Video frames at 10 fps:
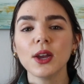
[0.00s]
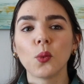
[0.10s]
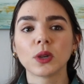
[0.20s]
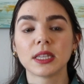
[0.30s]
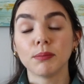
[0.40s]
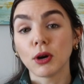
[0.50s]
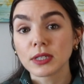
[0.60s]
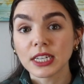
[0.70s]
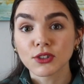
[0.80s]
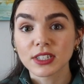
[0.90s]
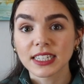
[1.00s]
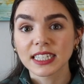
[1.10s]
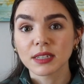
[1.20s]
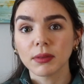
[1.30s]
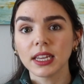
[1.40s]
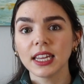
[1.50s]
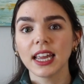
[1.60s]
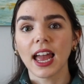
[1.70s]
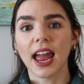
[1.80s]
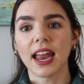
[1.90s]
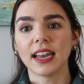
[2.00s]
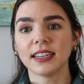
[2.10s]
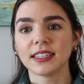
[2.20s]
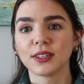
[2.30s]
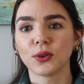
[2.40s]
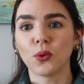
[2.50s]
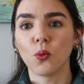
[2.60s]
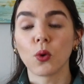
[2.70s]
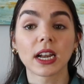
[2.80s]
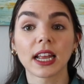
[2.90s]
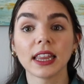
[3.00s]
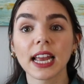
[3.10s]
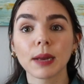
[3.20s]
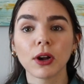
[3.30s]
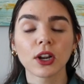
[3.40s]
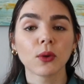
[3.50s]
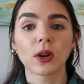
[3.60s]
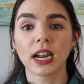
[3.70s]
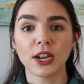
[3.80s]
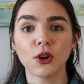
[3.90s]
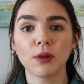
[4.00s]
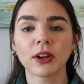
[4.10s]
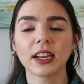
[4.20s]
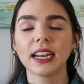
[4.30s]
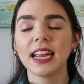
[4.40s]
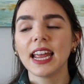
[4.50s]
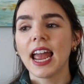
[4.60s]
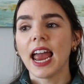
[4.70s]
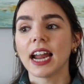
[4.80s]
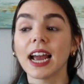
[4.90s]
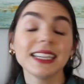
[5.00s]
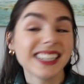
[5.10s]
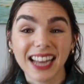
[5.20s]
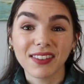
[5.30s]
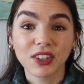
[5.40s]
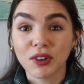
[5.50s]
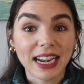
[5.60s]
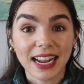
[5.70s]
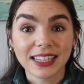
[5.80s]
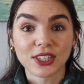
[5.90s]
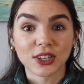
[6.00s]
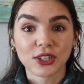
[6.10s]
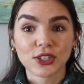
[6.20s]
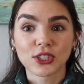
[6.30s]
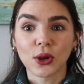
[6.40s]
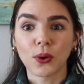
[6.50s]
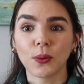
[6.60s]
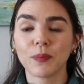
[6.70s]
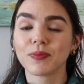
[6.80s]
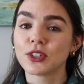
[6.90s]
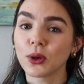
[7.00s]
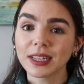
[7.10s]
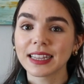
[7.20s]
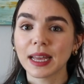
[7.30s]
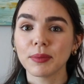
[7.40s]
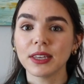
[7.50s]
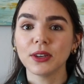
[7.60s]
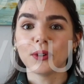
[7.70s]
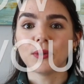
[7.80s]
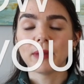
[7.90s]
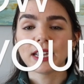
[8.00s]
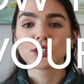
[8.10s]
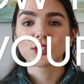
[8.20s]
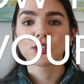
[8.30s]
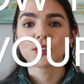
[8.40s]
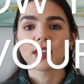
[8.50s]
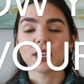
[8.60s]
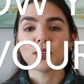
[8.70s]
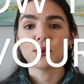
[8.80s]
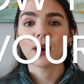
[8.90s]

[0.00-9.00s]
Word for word: was the most interesting to me and what did I like about it? What did I know about it? And I didn't have a great answer. So don't let that be you. Make sure that you